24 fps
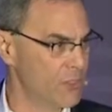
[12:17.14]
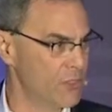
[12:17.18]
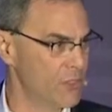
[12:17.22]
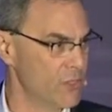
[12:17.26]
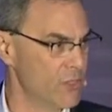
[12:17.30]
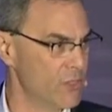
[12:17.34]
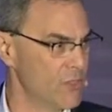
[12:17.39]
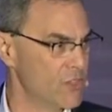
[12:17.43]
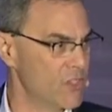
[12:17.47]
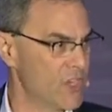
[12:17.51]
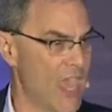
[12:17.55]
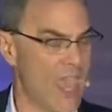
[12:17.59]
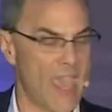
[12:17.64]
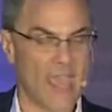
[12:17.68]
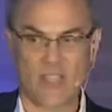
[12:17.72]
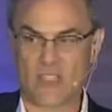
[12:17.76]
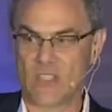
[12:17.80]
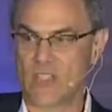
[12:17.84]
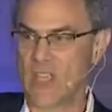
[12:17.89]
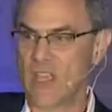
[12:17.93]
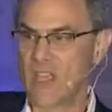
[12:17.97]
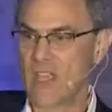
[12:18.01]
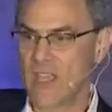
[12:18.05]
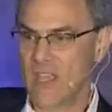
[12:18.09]
use
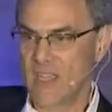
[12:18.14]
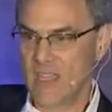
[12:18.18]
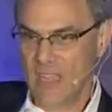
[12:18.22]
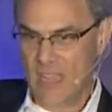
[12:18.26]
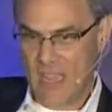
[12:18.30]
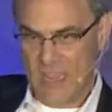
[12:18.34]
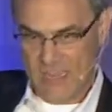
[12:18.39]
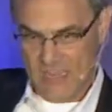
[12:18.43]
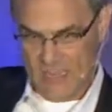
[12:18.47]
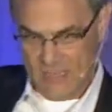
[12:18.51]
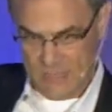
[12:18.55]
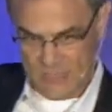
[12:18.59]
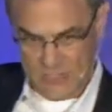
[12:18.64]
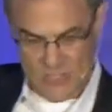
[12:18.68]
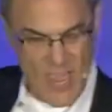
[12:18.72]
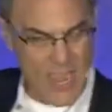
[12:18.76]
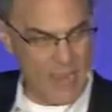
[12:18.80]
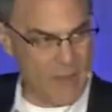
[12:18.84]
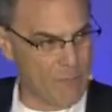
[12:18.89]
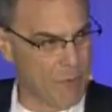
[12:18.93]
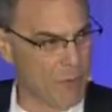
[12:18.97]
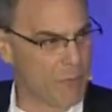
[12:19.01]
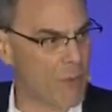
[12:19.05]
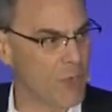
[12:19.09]
case,
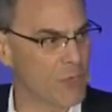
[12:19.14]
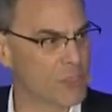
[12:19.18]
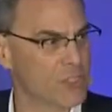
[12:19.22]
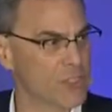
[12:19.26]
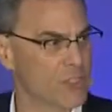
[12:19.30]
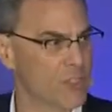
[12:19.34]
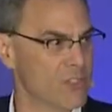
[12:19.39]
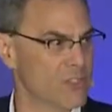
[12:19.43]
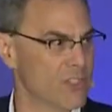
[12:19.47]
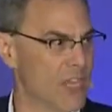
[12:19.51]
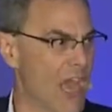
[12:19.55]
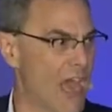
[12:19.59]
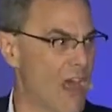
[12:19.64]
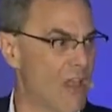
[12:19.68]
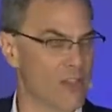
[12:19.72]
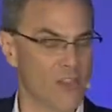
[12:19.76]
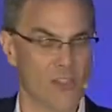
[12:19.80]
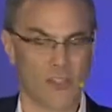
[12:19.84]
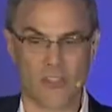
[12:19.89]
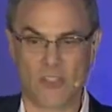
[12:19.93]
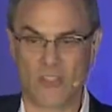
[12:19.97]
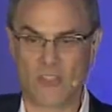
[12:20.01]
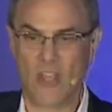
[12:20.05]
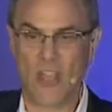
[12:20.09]
take promotional
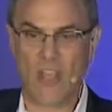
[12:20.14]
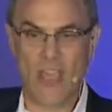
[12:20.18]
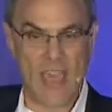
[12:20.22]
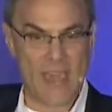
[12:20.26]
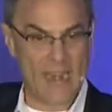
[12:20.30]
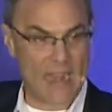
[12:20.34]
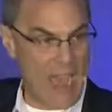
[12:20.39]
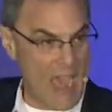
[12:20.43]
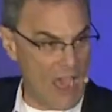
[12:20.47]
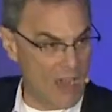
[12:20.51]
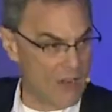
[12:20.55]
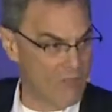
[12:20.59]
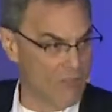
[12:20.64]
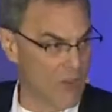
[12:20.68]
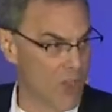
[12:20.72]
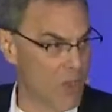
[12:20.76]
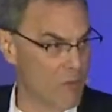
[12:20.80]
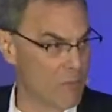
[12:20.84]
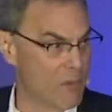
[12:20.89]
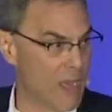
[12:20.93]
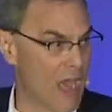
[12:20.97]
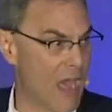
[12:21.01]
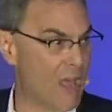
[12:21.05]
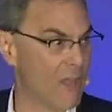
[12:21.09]
dollars and
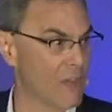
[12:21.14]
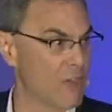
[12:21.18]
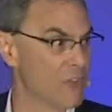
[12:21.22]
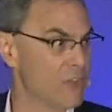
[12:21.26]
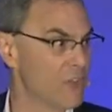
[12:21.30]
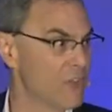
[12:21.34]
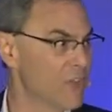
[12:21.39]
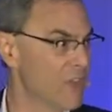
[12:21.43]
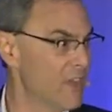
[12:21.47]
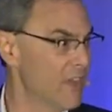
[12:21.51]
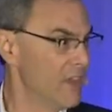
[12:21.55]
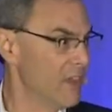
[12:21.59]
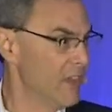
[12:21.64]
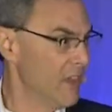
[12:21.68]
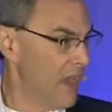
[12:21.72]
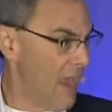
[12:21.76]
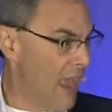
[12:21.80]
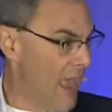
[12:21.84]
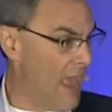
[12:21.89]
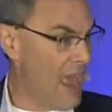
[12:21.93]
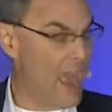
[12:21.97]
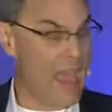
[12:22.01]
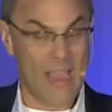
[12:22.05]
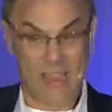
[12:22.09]
out-of-home dollars,
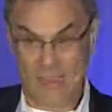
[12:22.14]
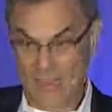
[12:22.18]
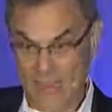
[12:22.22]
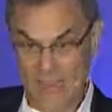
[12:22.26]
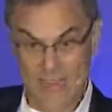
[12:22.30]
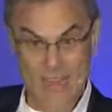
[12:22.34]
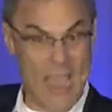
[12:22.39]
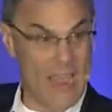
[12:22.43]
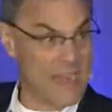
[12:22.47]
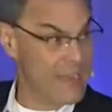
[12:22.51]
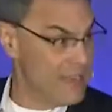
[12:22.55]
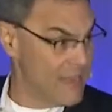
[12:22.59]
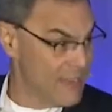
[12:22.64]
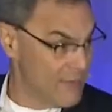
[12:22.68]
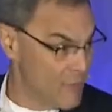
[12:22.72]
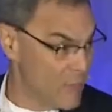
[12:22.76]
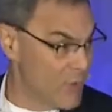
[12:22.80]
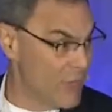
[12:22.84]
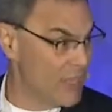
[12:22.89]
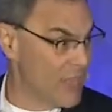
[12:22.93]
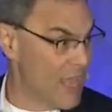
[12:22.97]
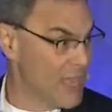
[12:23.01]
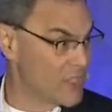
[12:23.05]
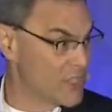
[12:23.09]
and
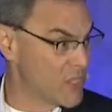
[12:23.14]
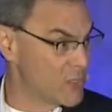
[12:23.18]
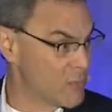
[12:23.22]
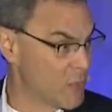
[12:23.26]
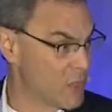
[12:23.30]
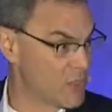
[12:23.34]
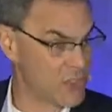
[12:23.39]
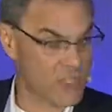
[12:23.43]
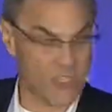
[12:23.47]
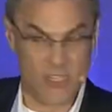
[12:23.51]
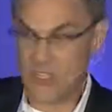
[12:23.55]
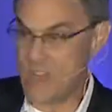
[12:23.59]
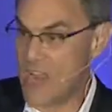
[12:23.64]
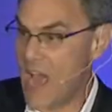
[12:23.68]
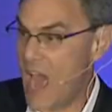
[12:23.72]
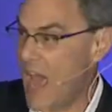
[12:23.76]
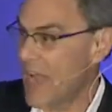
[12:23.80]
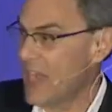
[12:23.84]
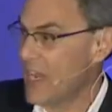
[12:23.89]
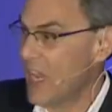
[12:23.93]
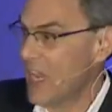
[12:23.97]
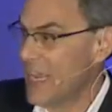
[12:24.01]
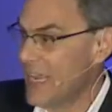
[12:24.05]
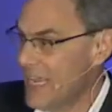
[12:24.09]
realize this person is
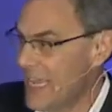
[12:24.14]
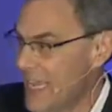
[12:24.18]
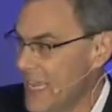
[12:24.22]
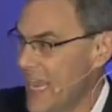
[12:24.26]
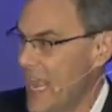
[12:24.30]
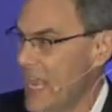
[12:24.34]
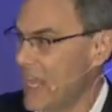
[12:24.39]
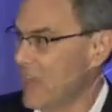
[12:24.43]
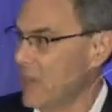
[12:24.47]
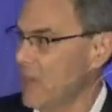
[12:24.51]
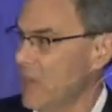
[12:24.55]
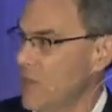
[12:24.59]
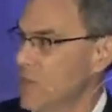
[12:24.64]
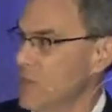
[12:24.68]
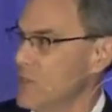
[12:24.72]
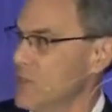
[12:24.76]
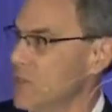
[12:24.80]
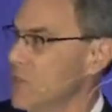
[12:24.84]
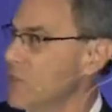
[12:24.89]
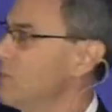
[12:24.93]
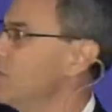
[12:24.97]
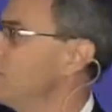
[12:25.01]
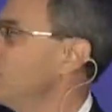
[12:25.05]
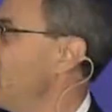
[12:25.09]
not in a
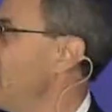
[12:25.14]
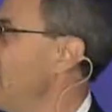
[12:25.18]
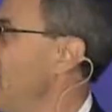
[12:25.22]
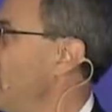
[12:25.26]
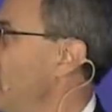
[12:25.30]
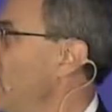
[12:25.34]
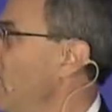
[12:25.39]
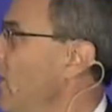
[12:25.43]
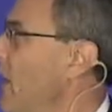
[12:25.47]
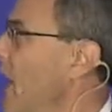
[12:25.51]
closed-loop channel,